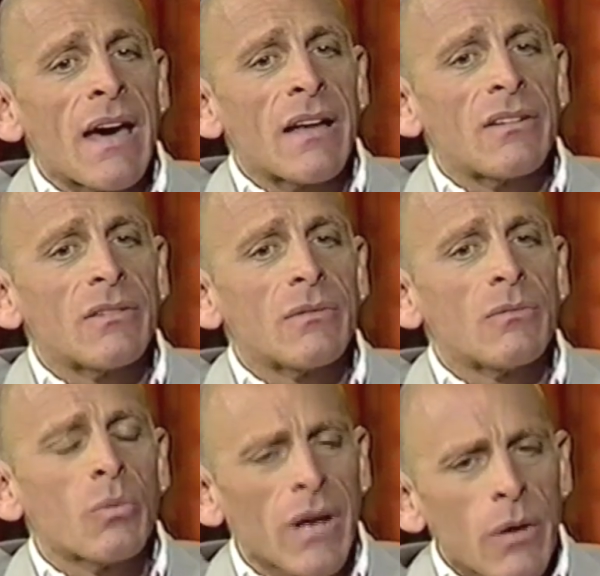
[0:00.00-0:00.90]
that
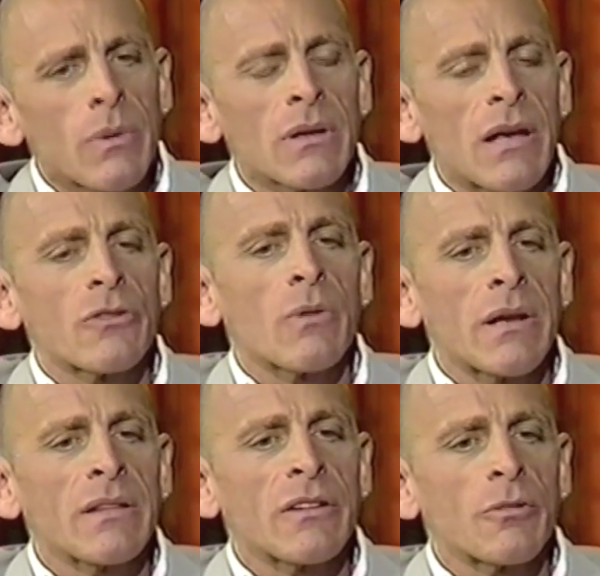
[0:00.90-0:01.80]
what I realized
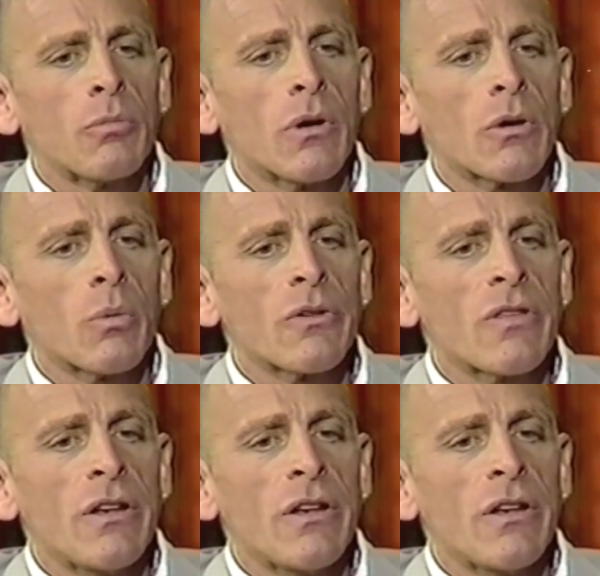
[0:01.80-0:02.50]
writing this book was